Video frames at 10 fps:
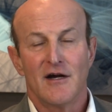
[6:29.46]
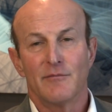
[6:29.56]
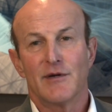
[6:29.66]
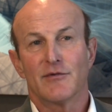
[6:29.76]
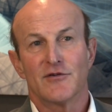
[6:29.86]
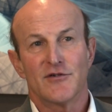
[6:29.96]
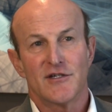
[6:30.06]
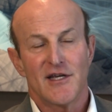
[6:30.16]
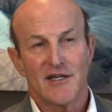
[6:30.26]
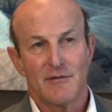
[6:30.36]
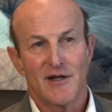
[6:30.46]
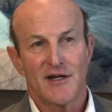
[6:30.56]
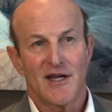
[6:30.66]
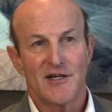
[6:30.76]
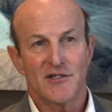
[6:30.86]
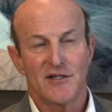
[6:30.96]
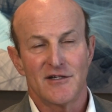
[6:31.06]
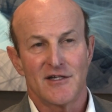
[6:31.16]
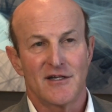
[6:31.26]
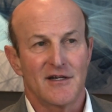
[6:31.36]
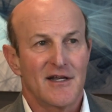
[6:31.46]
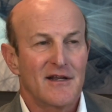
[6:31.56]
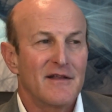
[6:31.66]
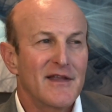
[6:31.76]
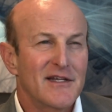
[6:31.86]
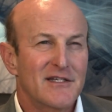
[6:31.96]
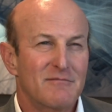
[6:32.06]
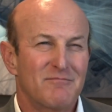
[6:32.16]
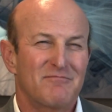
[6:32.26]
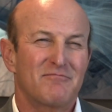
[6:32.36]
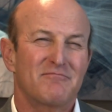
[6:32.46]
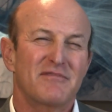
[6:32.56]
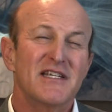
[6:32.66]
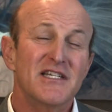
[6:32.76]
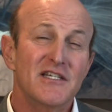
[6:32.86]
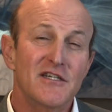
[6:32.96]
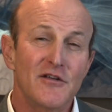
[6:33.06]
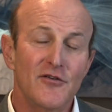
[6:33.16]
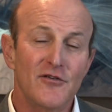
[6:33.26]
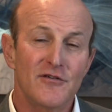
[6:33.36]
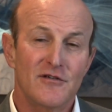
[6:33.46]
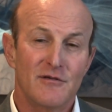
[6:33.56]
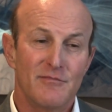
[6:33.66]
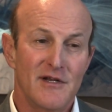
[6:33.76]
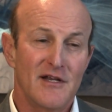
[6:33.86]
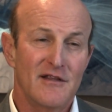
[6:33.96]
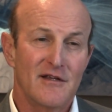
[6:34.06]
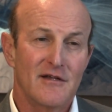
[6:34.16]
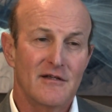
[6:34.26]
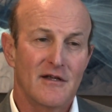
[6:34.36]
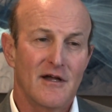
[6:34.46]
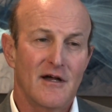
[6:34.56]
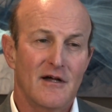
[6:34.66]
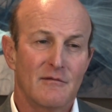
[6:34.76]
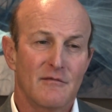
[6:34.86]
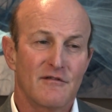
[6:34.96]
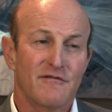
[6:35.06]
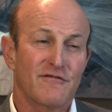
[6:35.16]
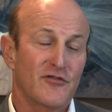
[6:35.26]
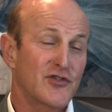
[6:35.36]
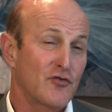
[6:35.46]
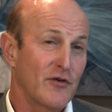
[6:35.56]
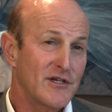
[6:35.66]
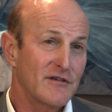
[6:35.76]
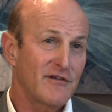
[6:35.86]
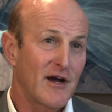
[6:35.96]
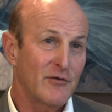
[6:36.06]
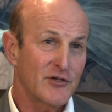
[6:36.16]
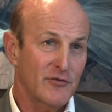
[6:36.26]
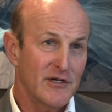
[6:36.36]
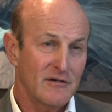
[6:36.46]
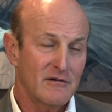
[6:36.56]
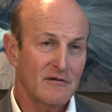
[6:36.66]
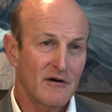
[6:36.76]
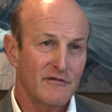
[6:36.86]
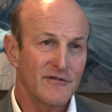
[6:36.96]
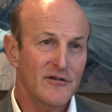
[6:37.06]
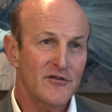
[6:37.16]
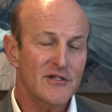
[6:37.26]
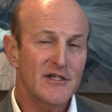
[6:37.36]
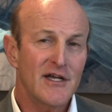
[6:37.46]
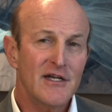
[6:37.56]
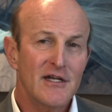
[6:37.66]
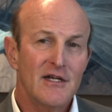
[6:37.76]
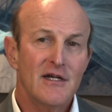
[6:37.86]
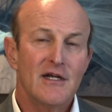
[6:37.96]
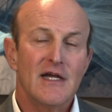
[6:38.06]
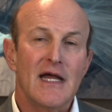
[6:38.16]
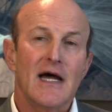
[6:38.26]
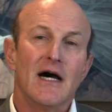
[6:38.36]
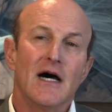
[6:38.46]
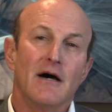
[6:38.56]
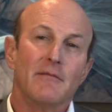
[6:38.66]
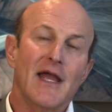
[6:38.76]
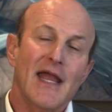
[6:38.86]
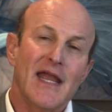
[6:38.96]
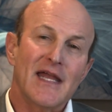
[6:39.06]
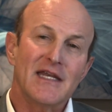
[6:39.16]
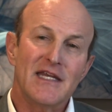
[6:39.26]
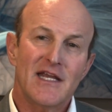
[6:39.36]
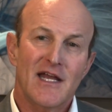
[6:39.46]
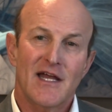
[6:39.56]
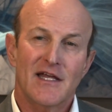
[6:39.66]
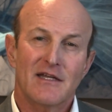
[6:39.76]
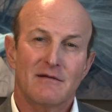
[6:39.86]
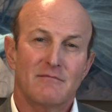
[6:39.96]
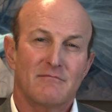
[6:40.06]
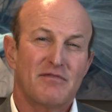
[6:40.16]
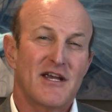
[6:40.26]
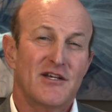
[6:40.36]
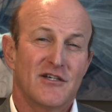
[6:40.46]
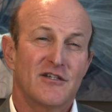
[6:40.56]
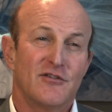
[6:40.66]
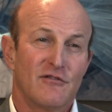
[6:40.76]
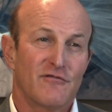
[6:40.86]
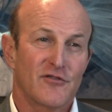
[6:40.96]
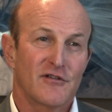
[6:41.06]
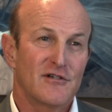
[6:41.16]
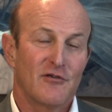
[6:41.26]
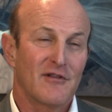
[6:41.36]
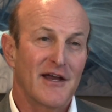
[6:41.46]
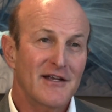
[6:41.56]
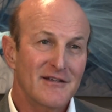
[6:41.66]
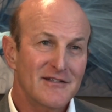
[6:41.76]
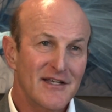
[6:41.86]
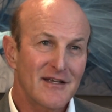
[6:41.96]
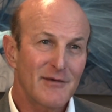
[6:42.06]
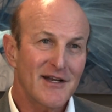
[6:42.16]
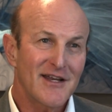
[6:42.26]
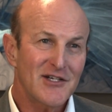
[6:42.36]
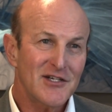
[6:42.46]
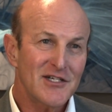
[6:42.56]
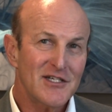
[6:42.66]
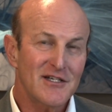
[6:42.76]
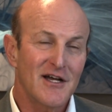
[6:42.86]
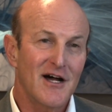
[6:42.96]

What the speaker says: People are used to taking medications, and that's considered to be the first choice of how we treat heart failure today. And yet, patients universally don't like taking medications.